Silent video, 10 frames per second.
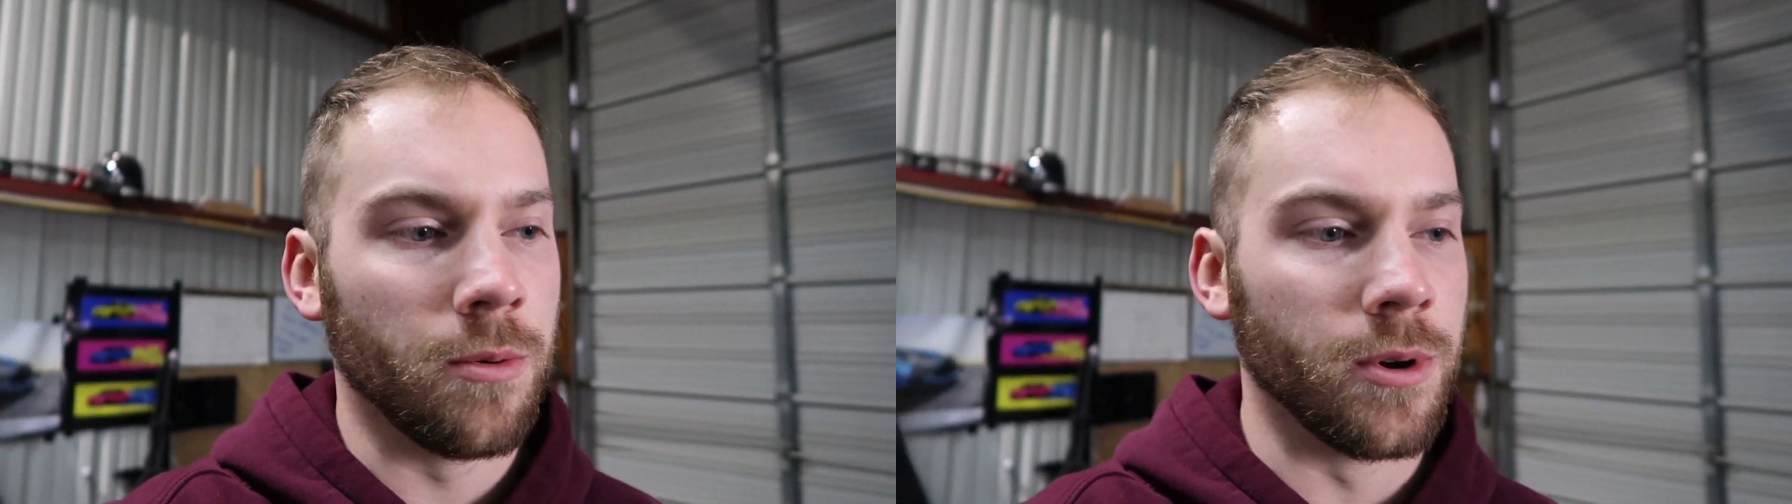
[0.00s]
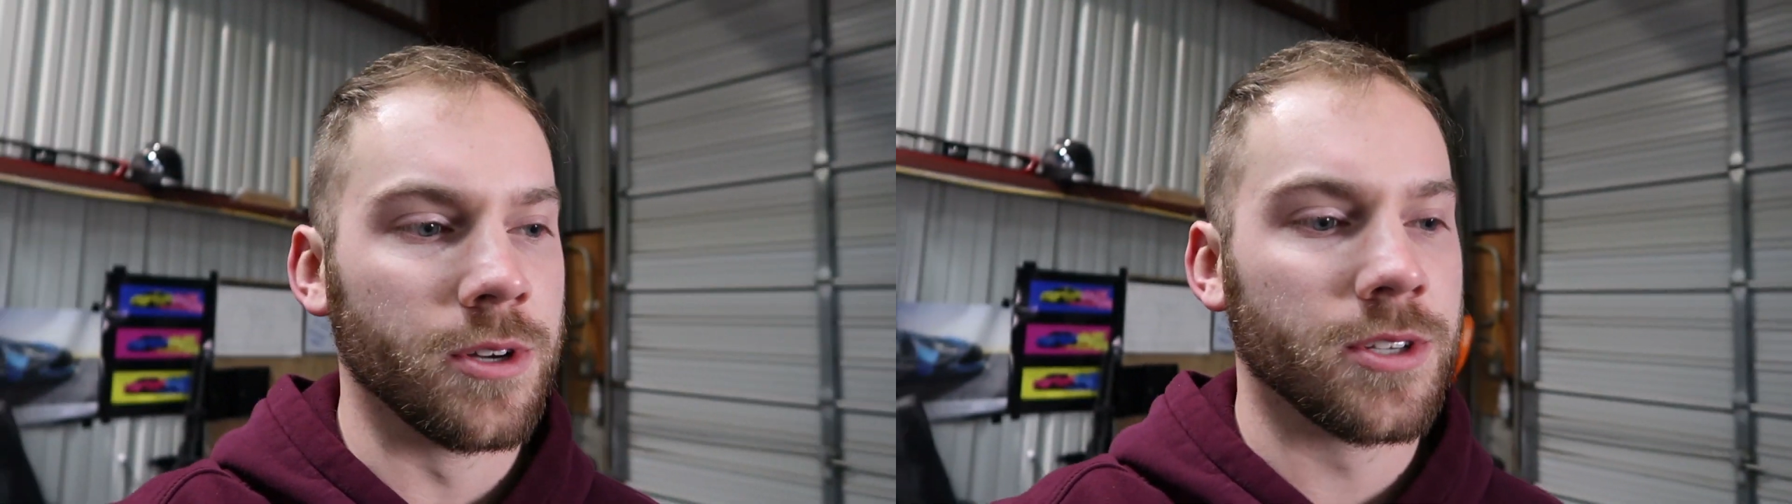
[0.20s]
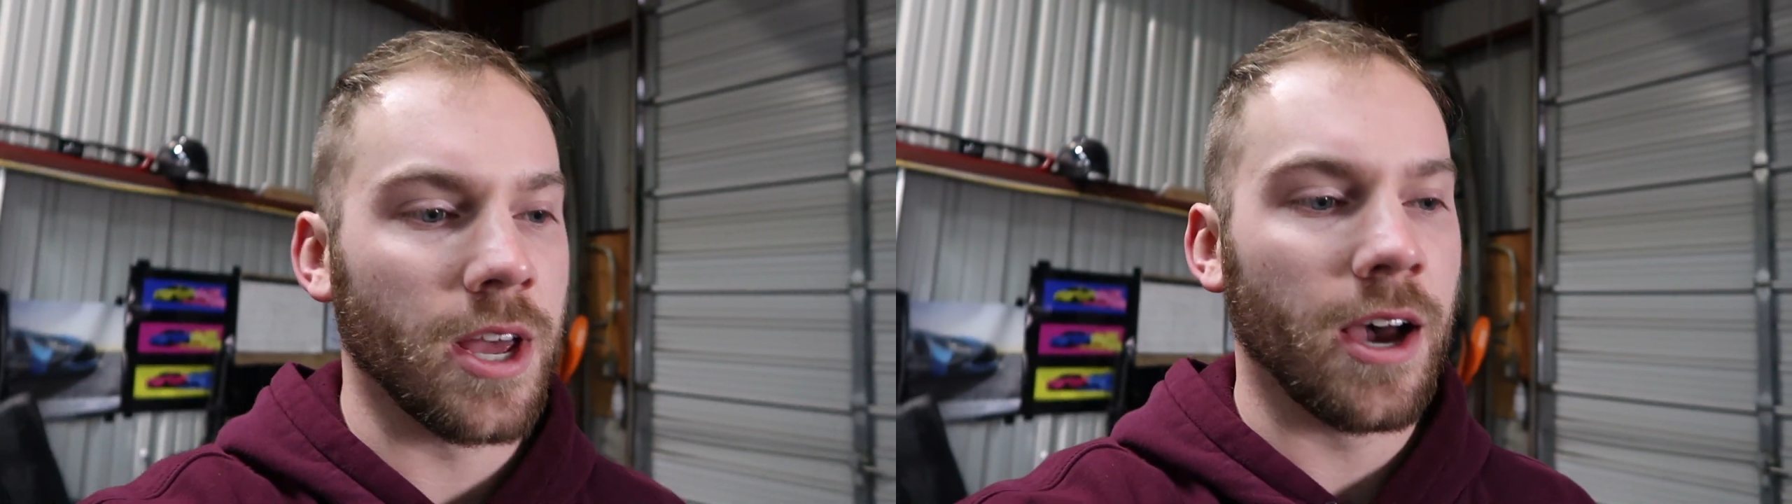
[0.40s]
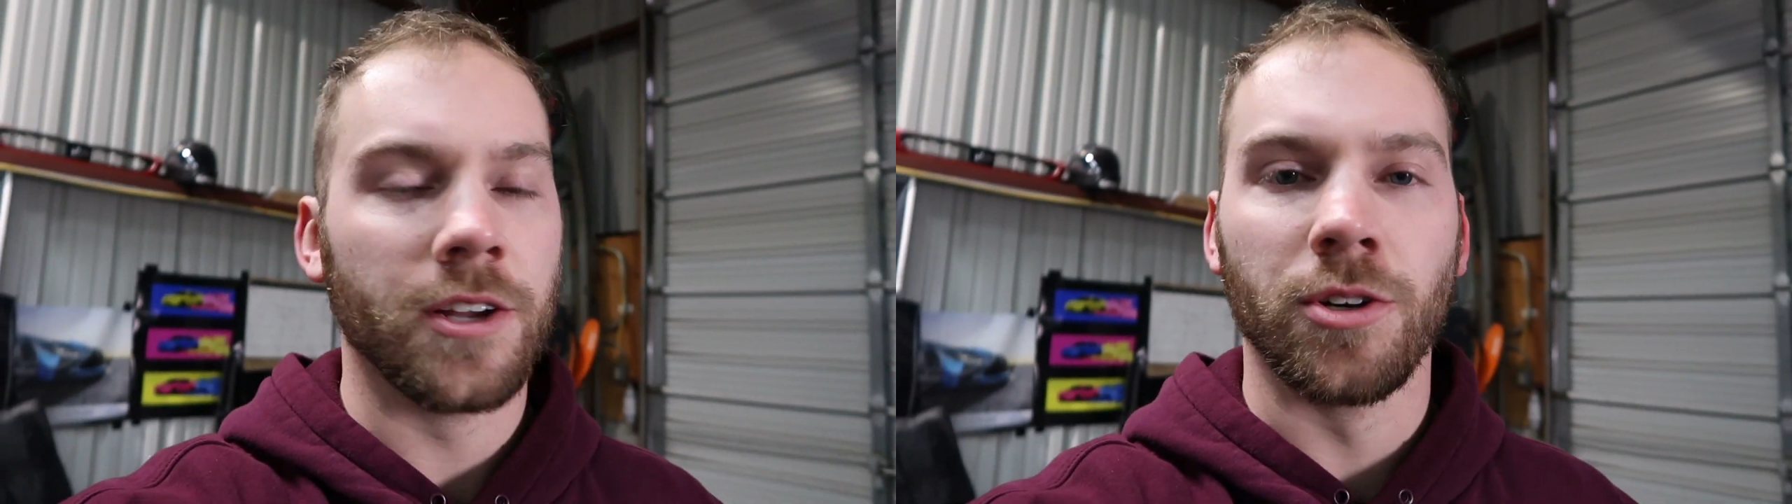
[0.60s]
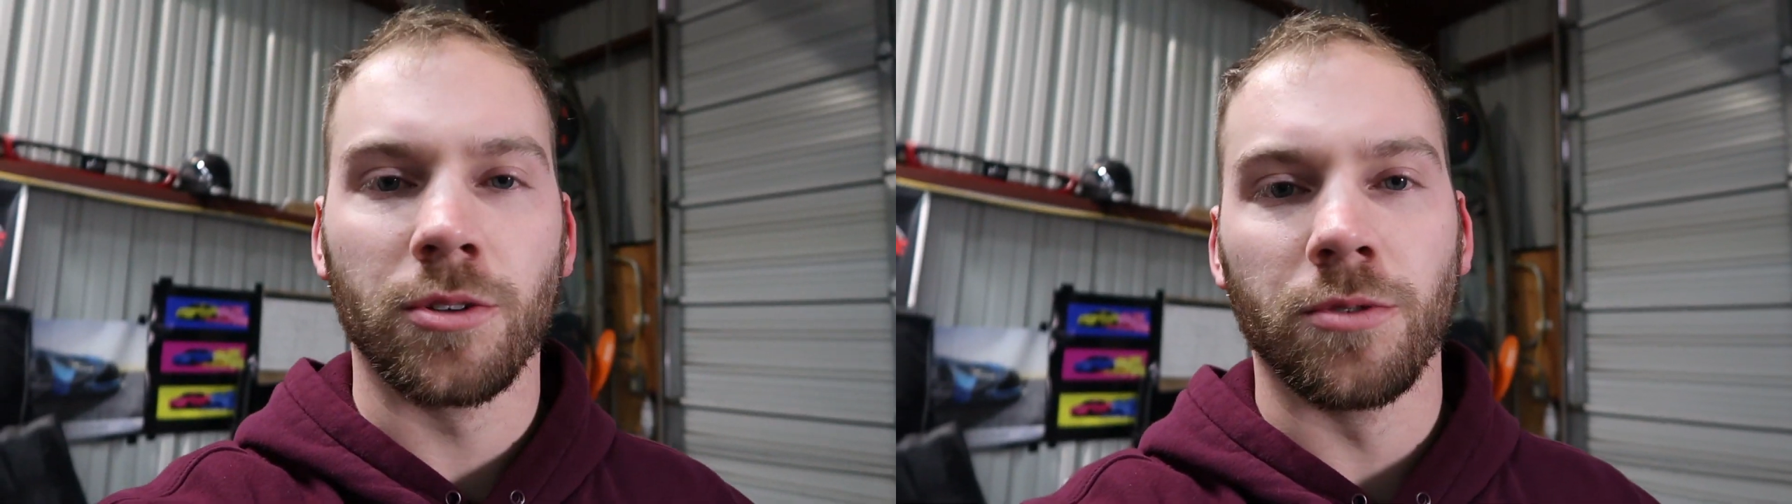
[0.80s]
was that
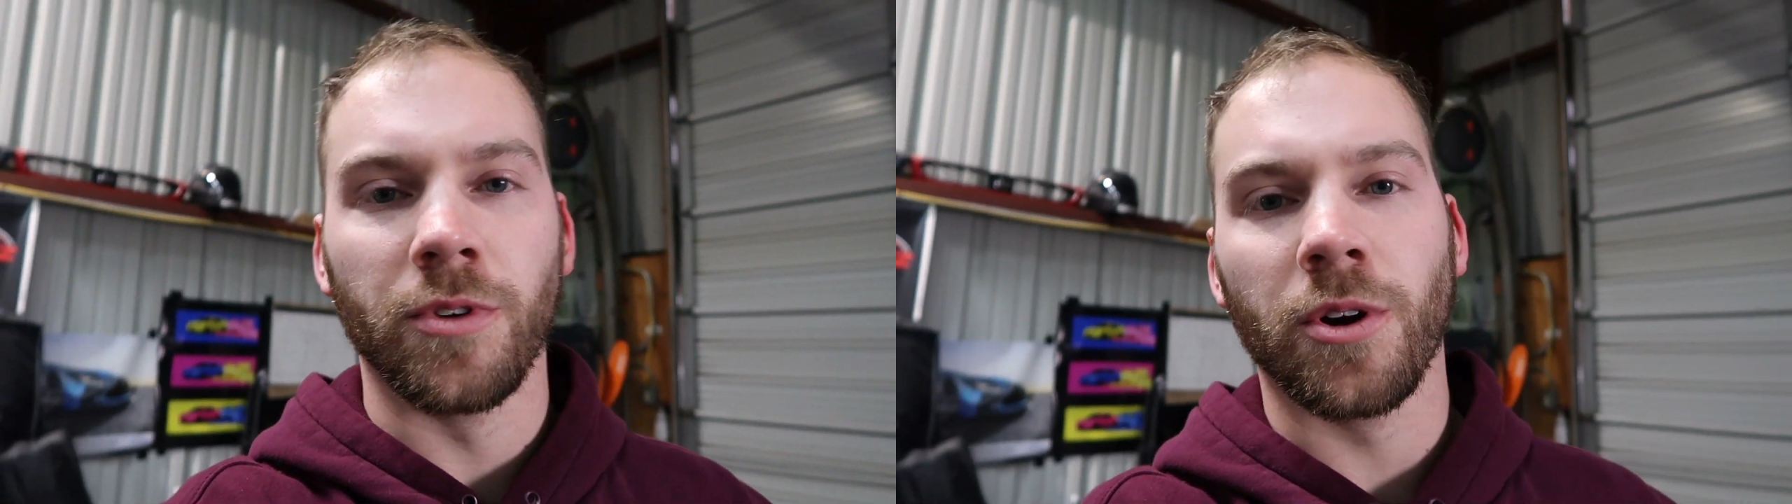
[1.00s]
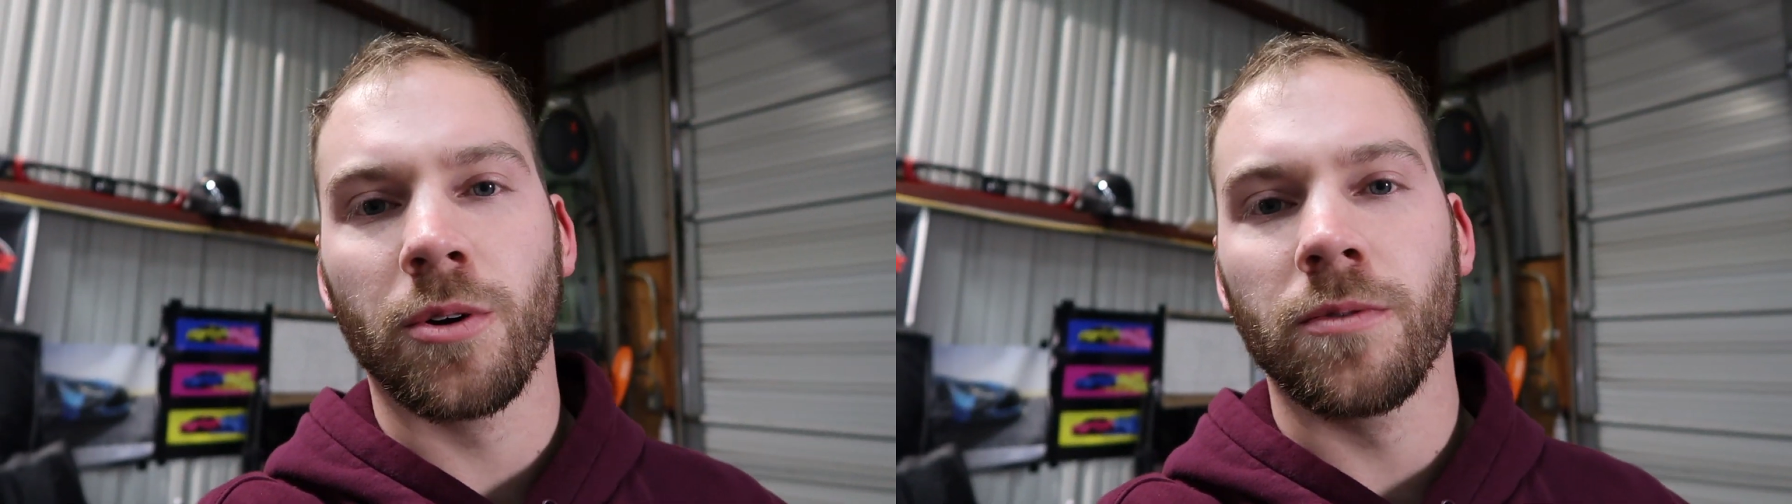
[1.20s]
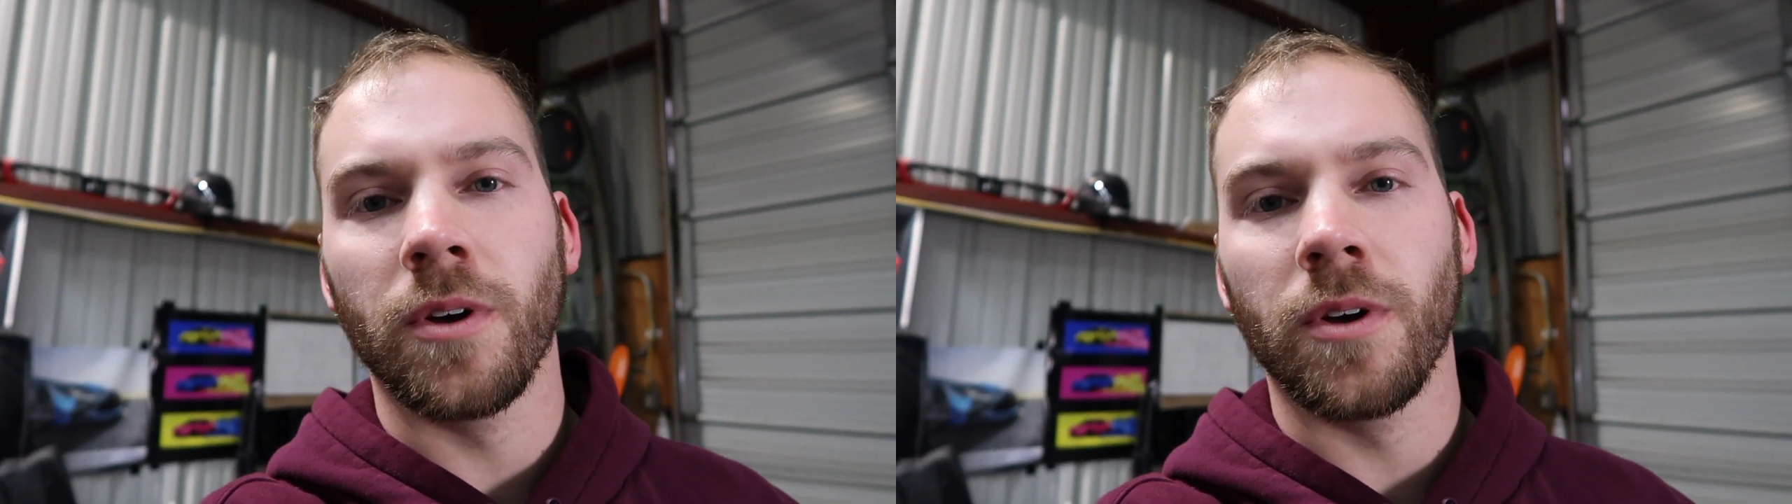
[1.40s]
I took the rear